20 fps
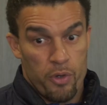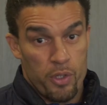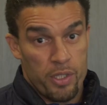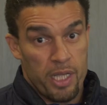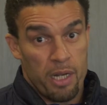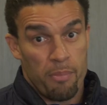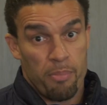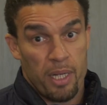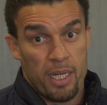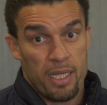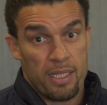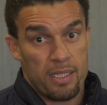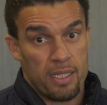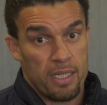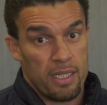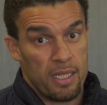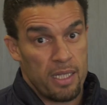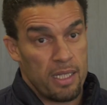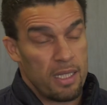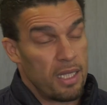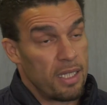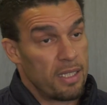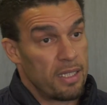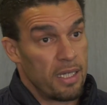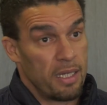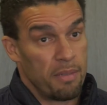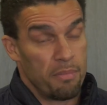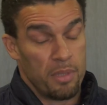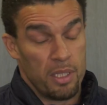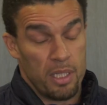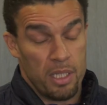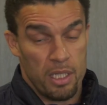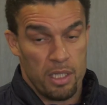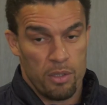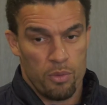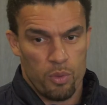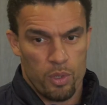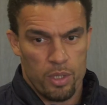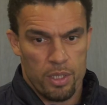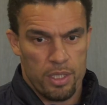Crystal Palace and at that time,
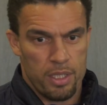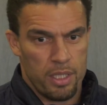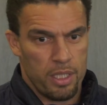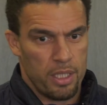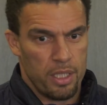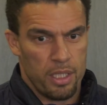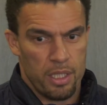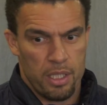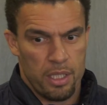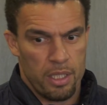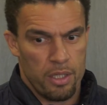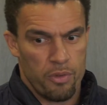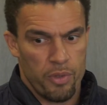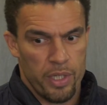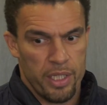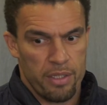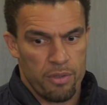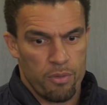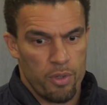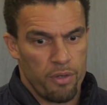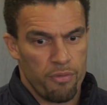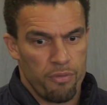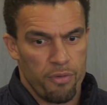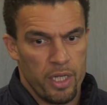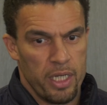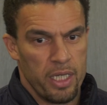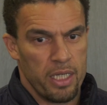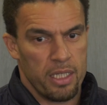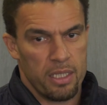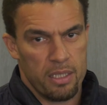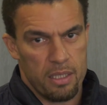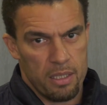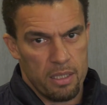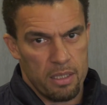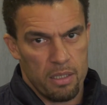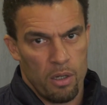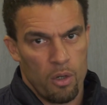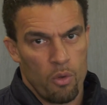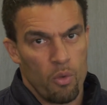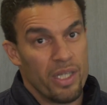it was a great feeling. It's
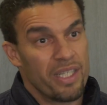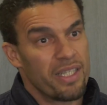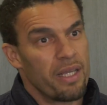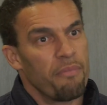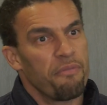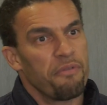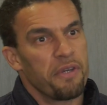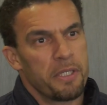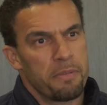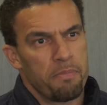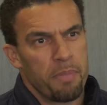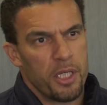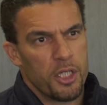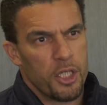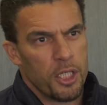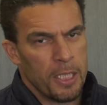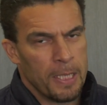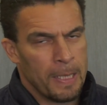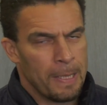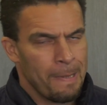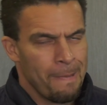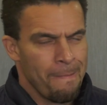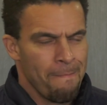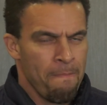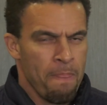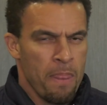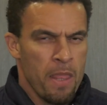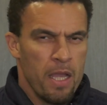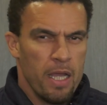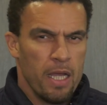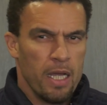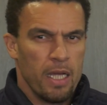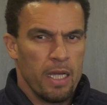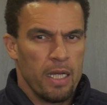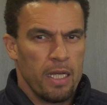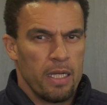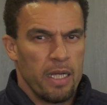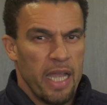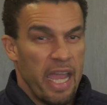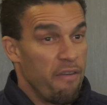always something special.
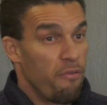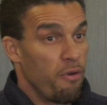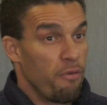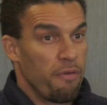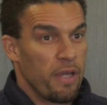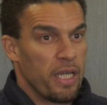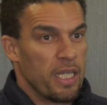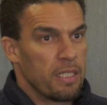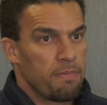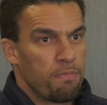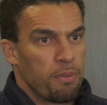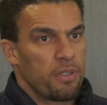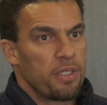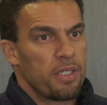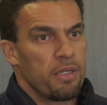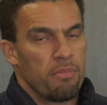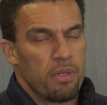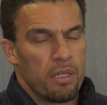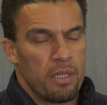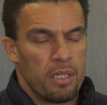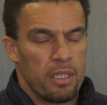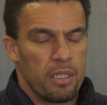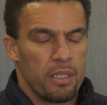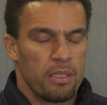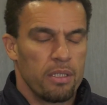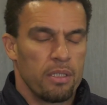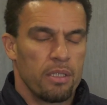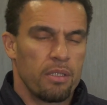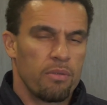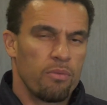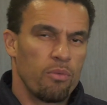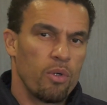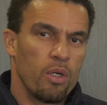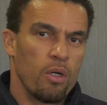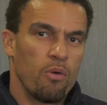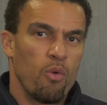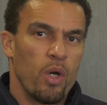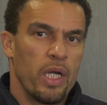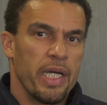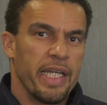Everything is possible in
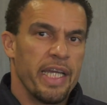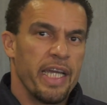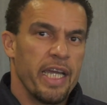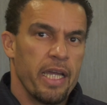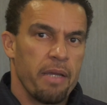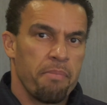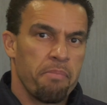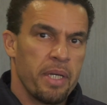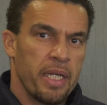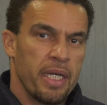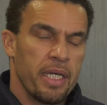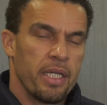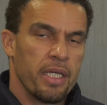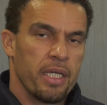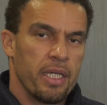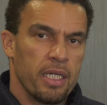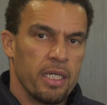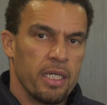one game, and